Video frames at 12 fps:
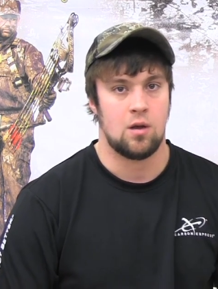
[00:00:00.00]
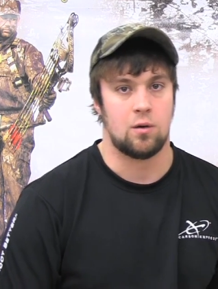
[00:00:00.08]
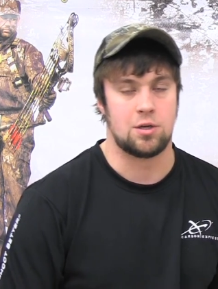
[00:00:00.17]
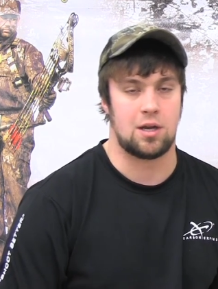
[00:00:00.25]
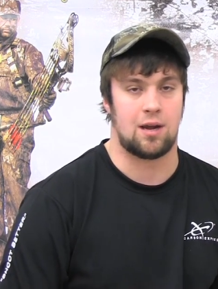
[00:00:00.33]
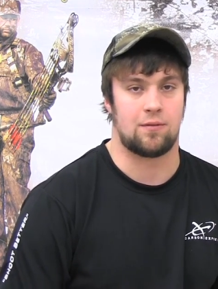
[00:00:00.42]

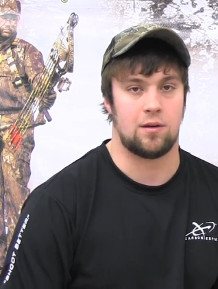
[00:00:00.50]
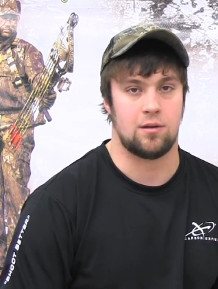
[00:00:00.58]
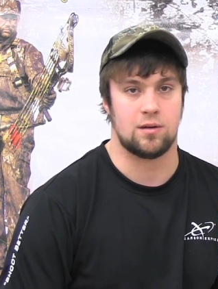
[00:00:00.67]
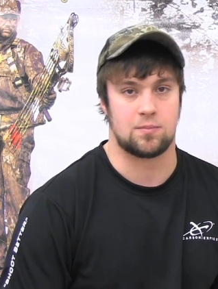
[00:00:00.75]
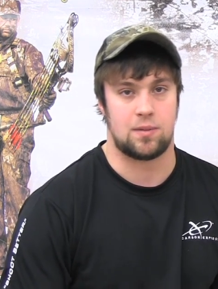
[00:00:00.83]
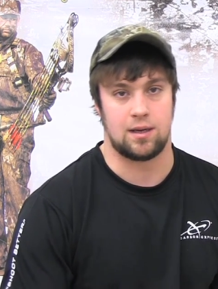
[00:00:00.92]
What you have to
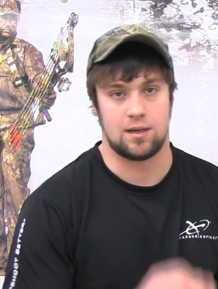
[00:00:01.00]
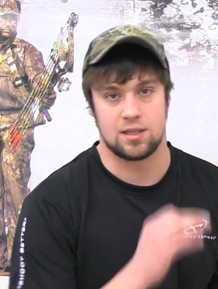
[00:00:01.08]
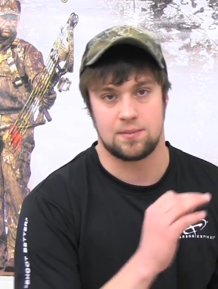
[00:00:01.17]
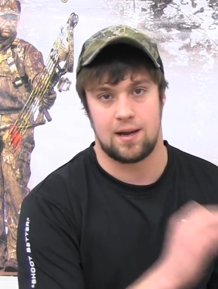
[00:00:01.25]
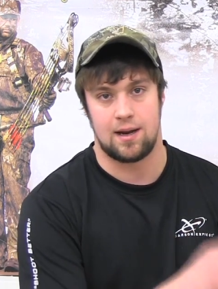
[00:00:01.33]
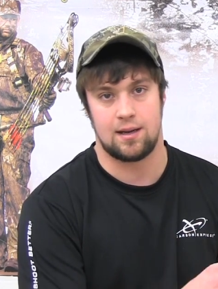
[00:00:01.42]
do is pick your
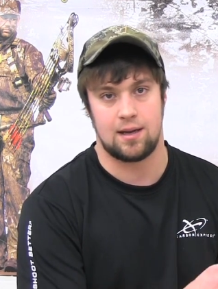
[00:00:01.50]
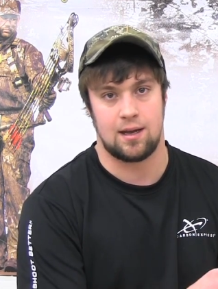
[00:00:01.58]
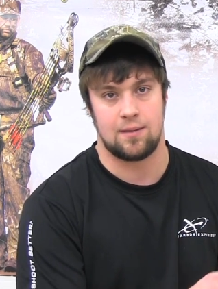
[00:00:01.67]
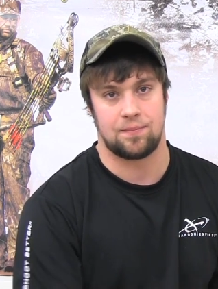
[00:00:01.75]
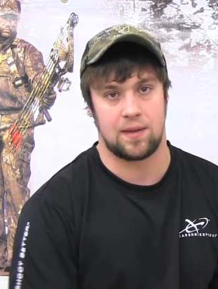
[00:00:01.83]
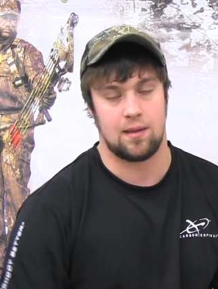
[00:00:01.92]
spot
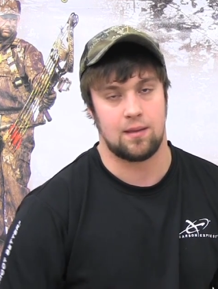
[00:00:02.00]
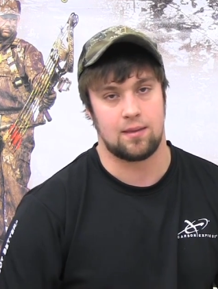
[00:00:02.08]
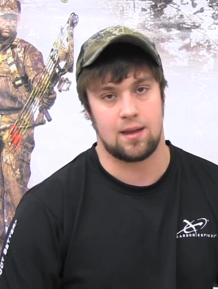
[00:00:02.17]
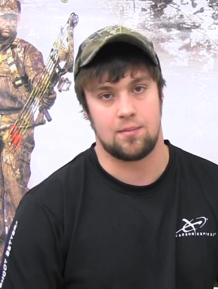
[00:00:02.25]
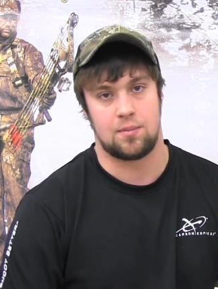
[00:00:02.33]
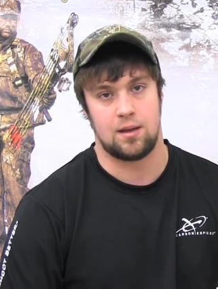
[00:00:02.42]
again and
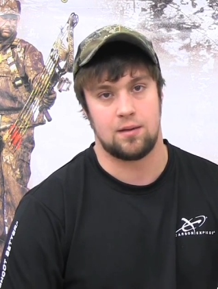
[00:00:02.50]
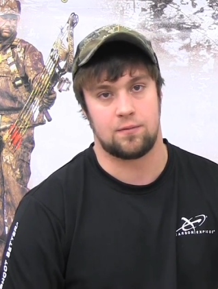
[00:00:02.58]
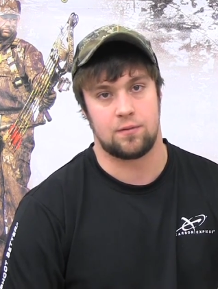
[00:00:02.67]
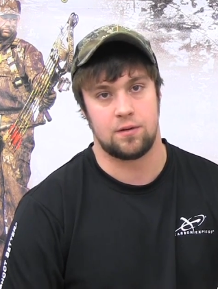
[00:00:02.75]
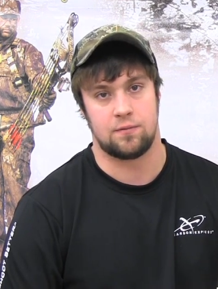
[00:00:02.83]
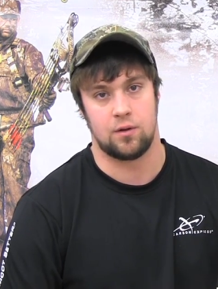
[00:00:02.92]
let that pin
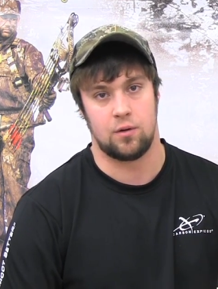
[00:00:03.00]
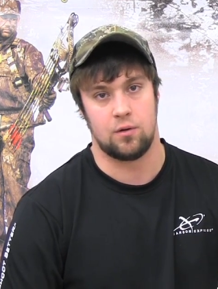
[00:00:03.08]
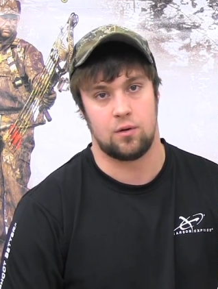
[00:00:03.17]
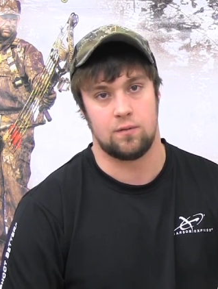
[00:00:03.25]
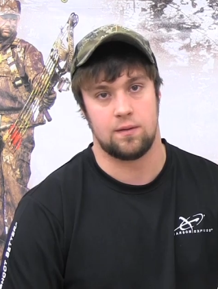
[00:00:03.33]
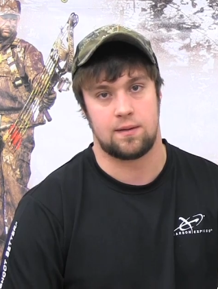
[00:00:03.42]
free float
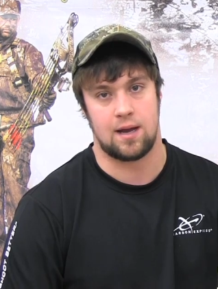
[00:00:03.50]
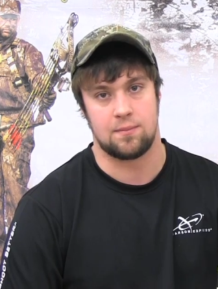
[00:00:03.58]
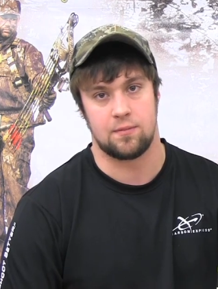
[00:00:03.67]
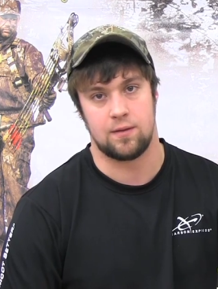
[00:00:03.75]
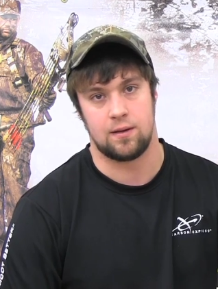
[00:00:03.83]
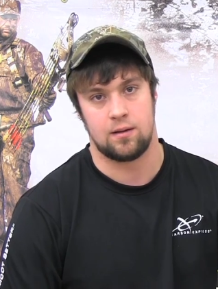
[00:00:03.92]
over the
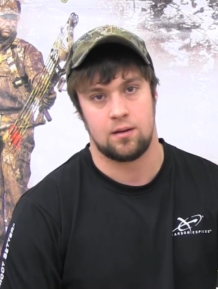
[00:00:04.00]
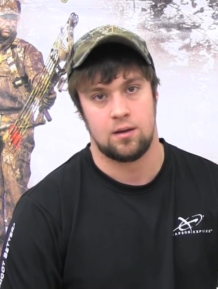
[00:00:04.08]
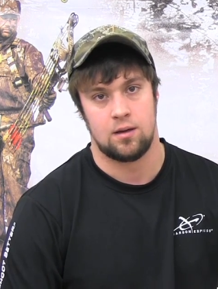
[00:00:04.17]
top of it.